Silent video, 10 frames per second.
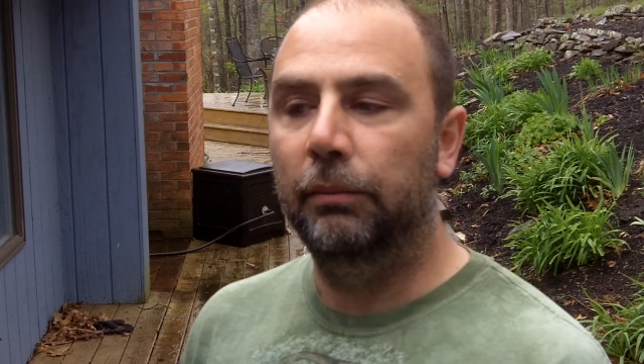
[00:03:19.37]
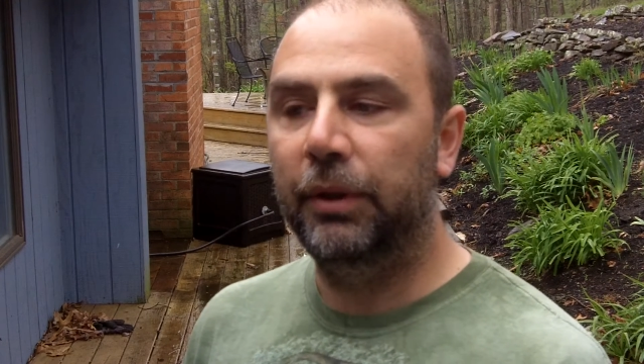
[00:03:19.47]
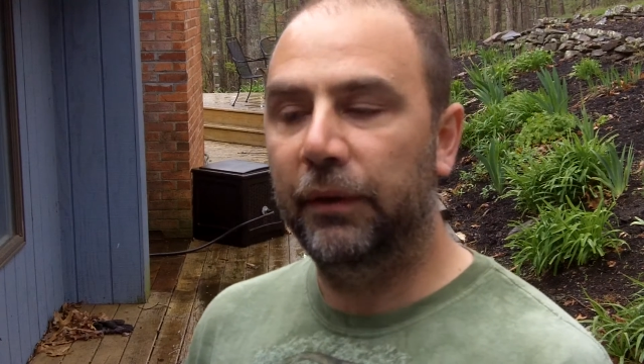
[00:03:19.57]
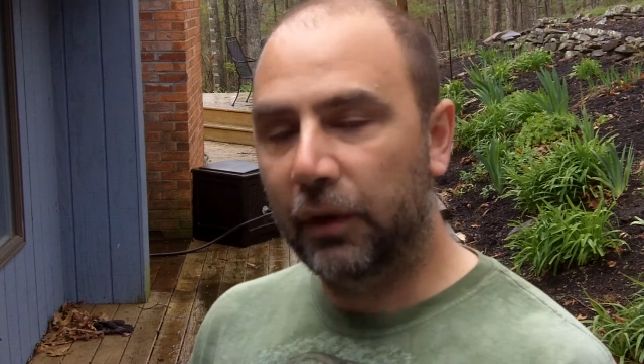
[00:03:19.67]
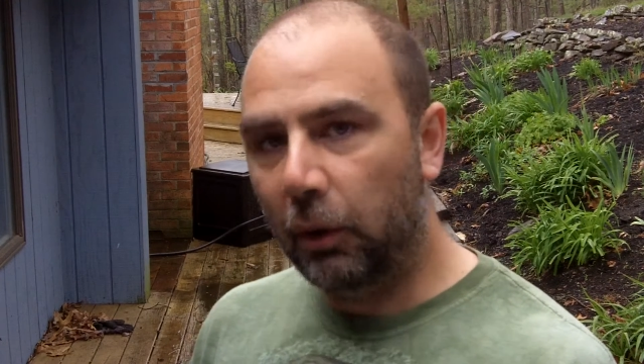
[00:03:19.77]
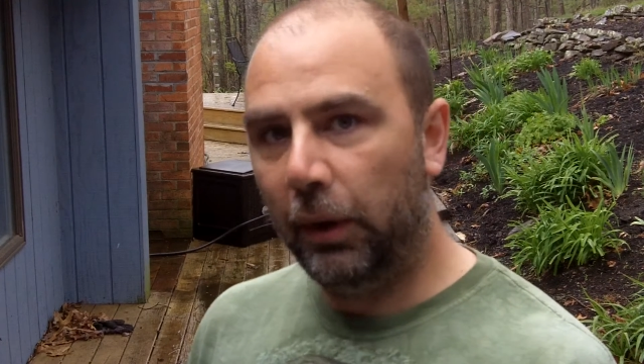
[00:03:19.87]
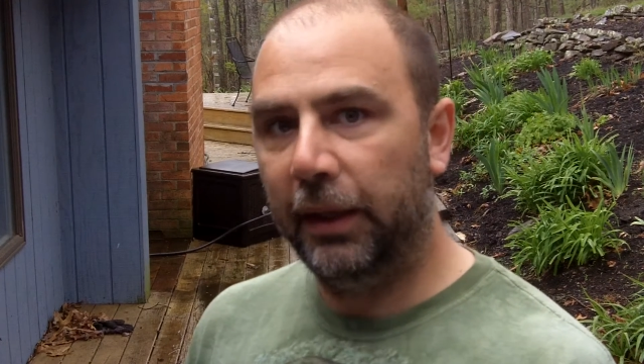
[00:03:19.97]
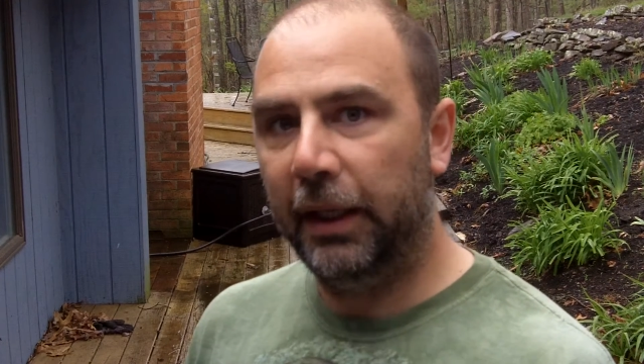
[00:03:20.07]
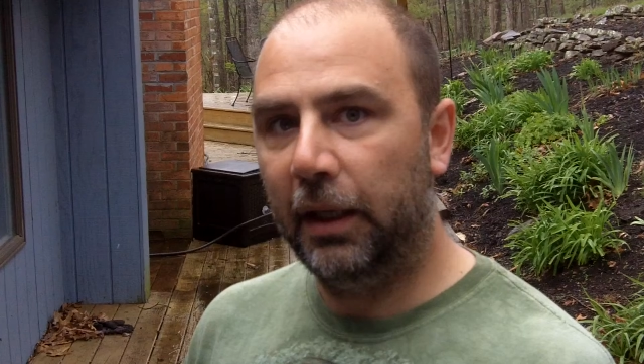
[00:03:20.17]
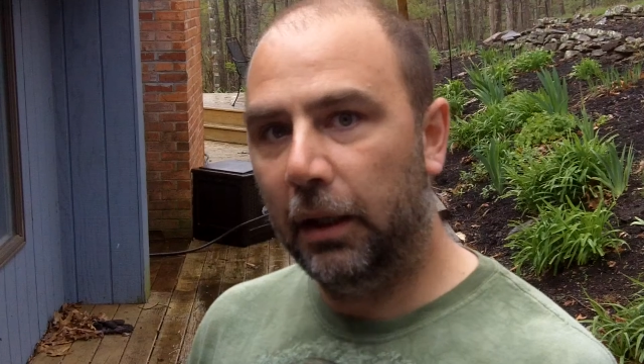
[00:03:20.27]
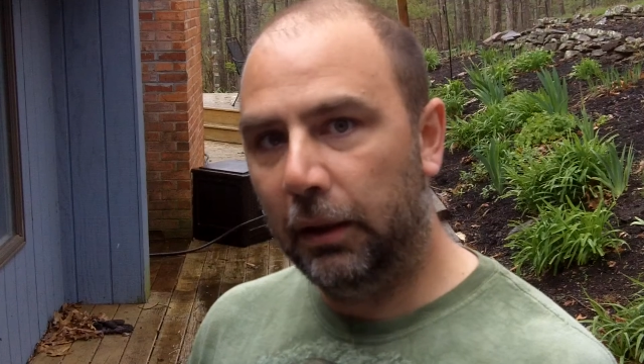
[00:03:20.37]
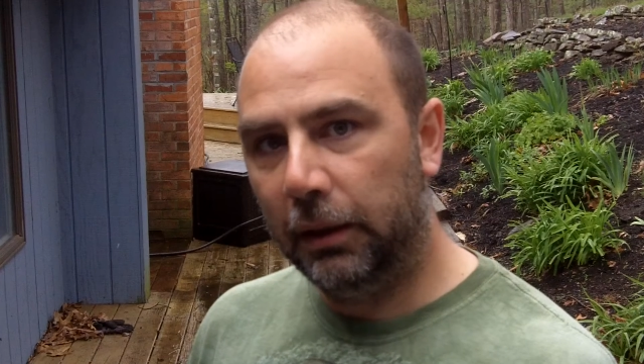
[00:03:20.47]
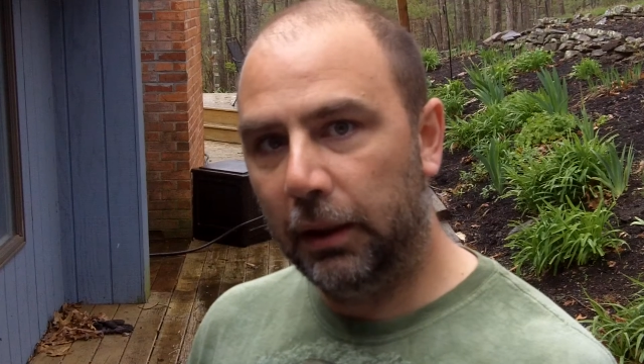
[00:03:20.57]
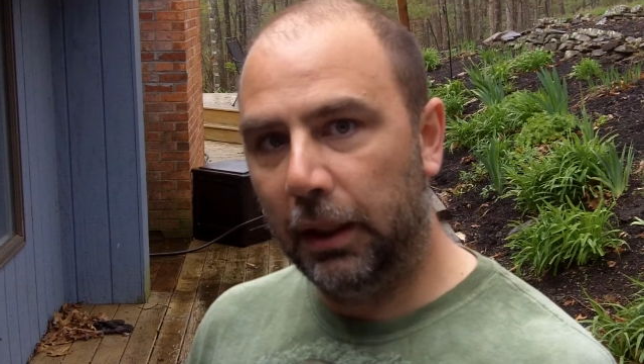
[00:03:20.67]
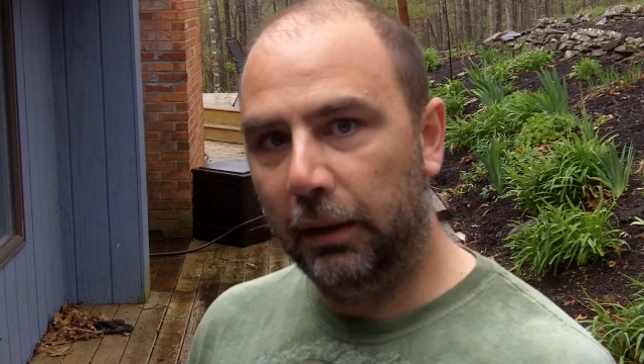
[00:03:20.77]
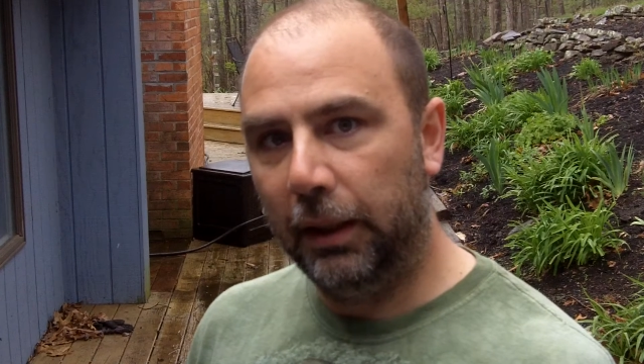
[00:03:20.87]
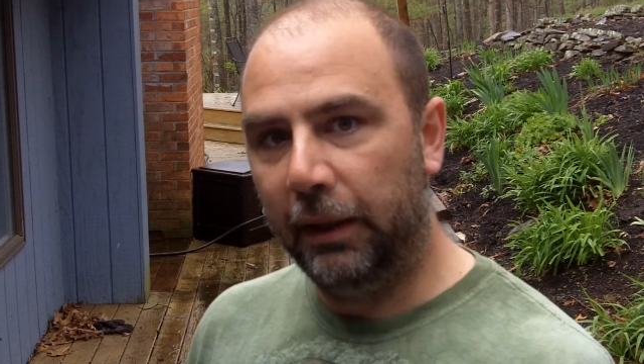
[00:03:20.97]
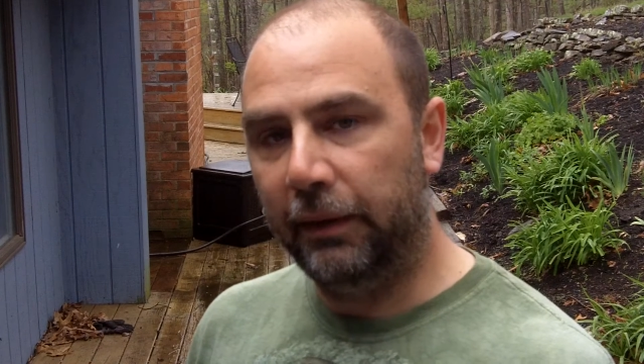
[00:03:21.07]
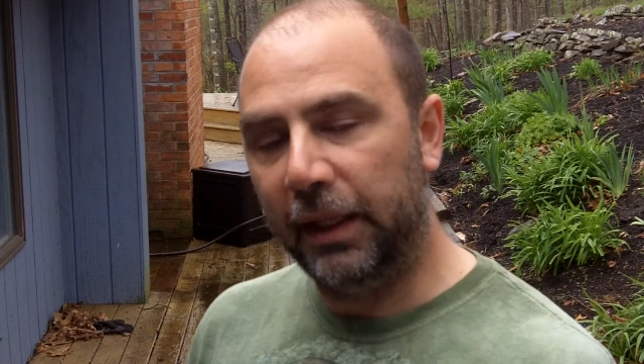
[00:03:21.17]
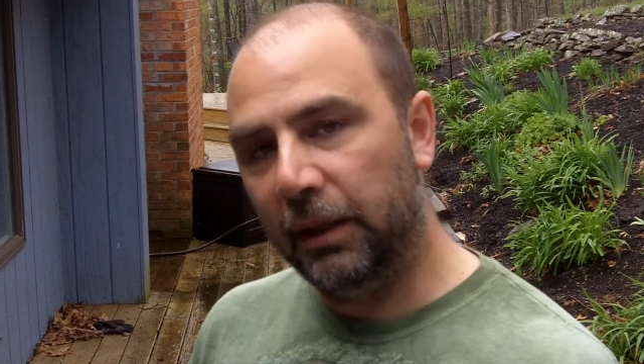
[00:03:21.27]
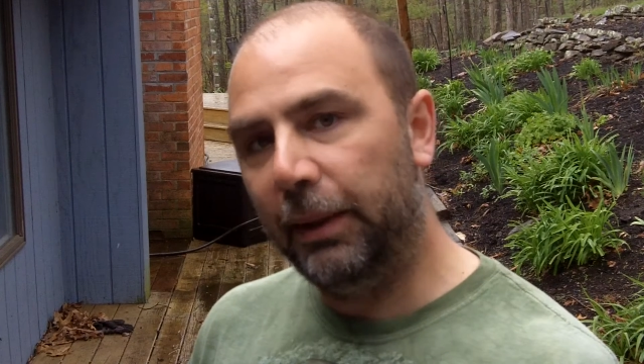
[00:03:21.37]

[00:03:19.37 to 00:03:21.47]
please go on there and think